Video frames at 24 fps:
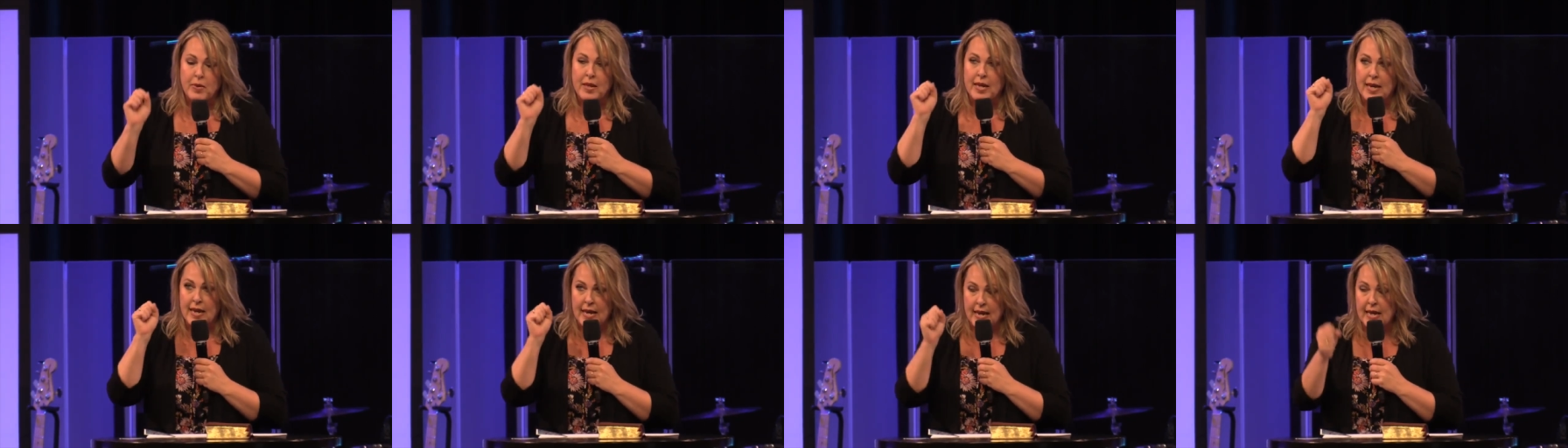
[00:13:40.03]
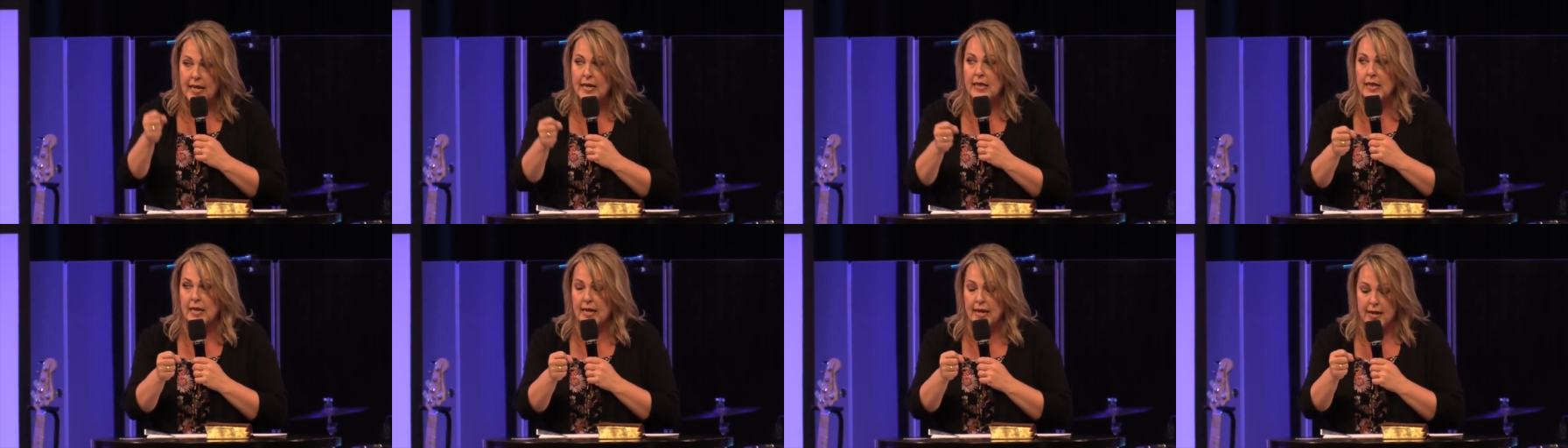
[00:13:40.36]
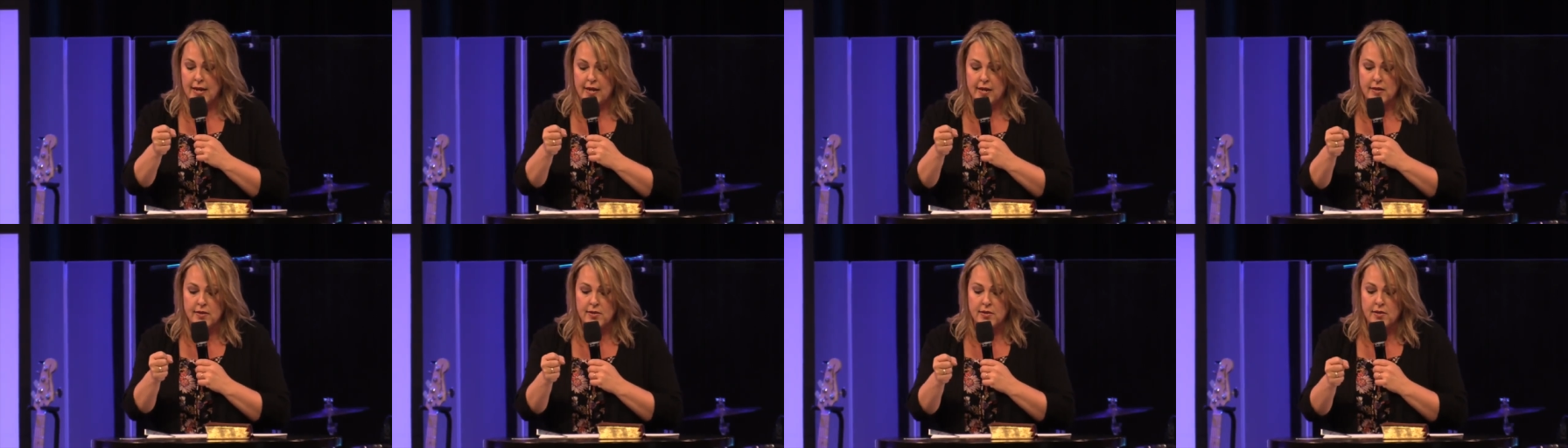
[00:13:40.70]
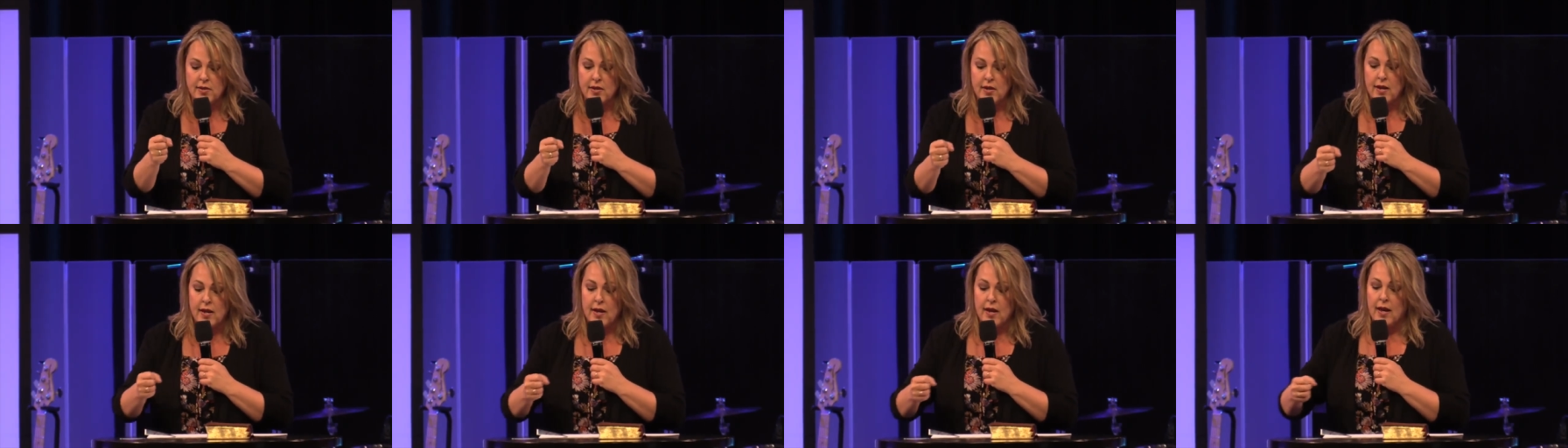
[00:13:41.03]
it leads
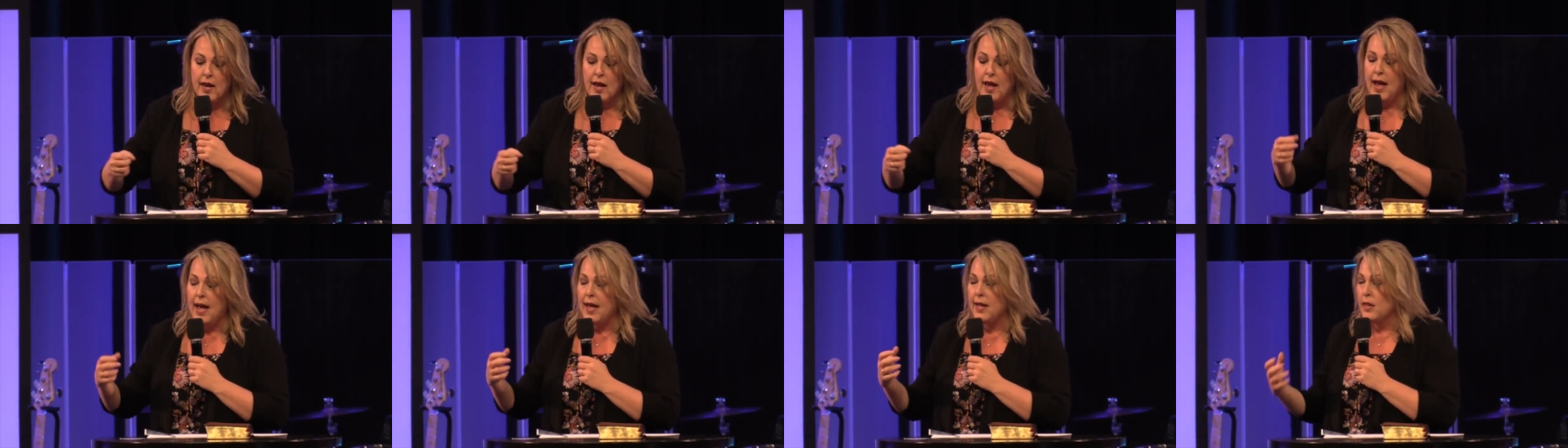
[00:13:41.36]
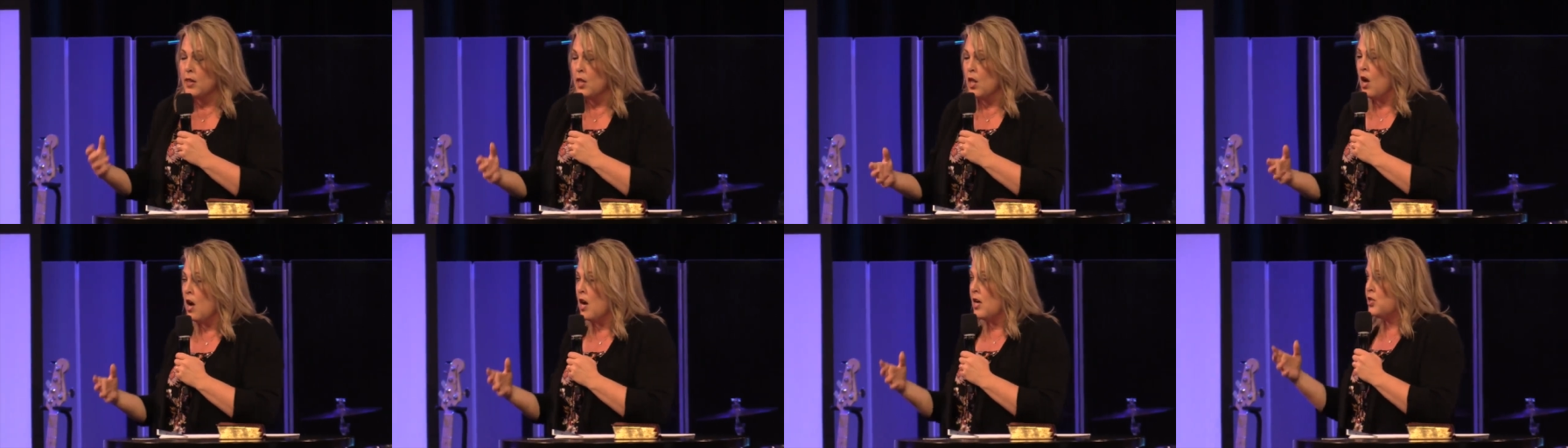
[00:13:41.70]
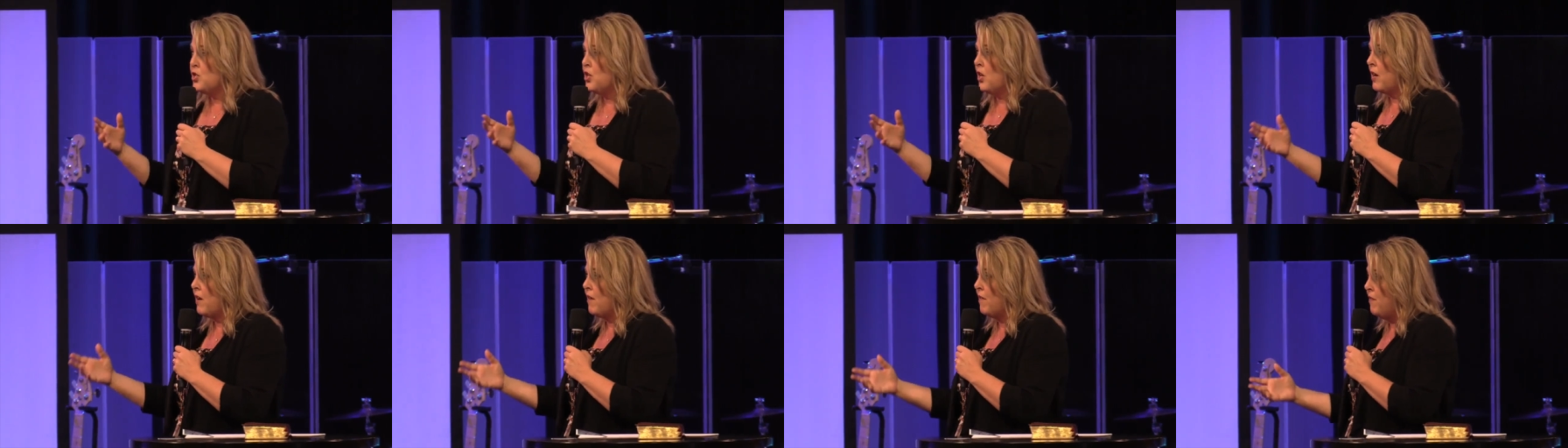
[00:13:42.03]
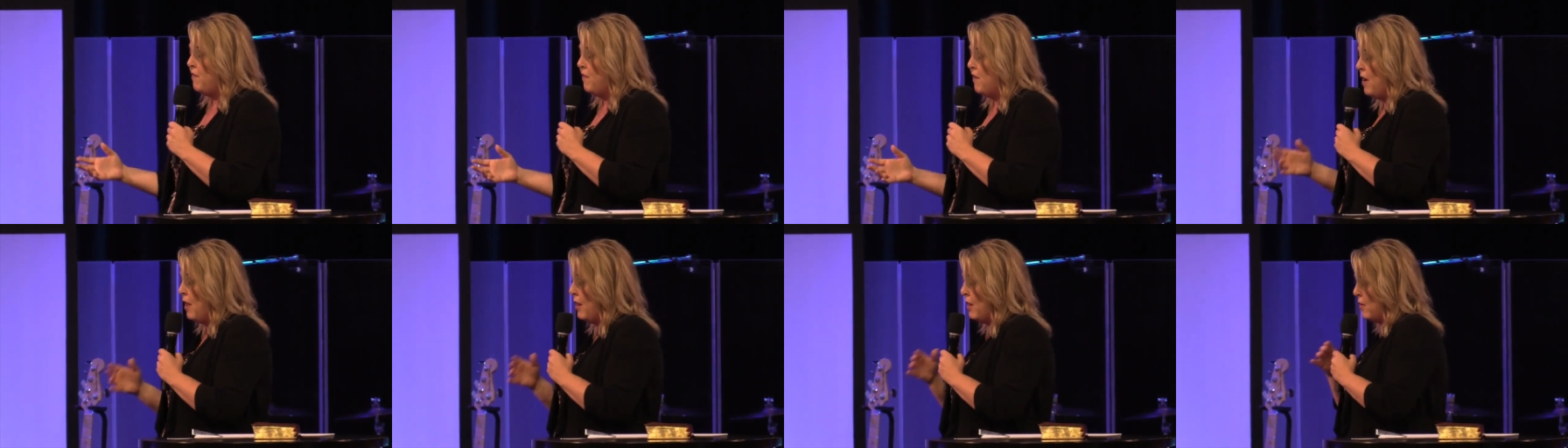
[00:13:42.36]
and logic
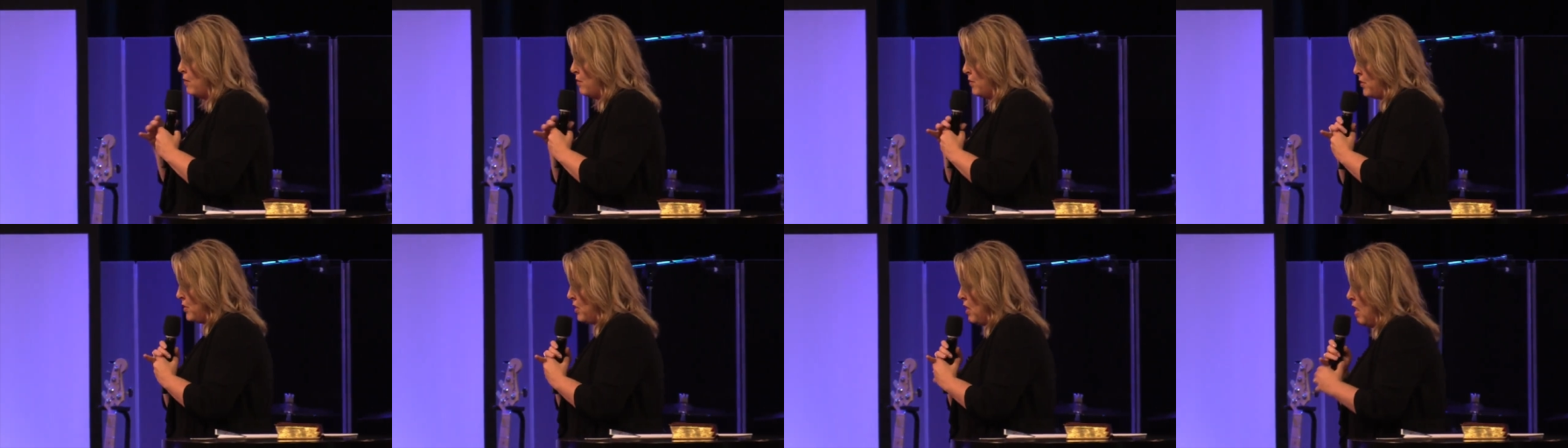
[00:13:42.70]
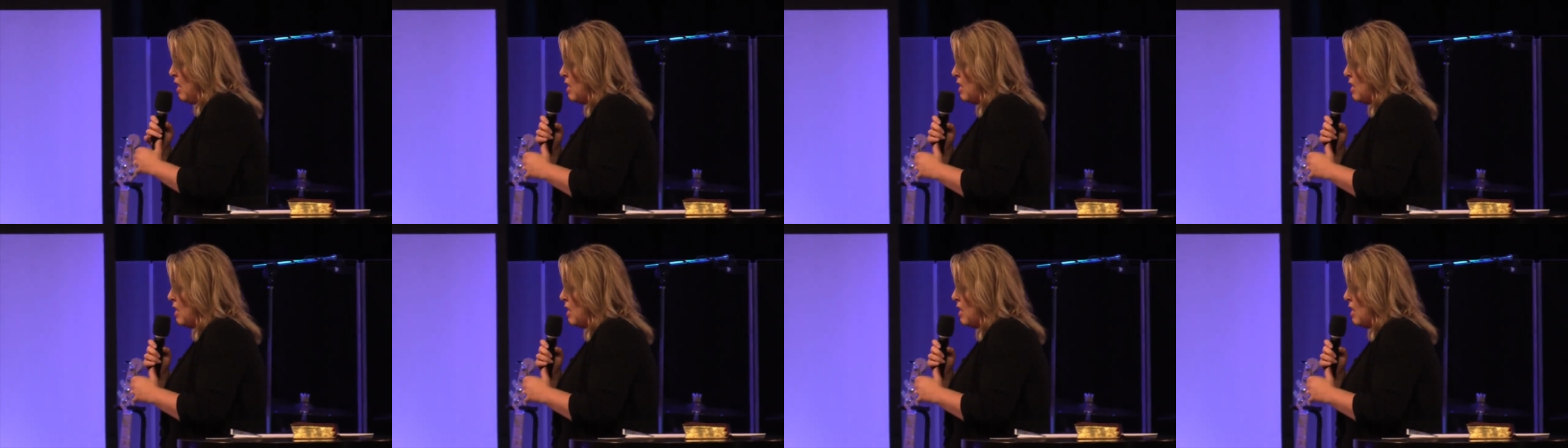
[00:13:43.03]
follows.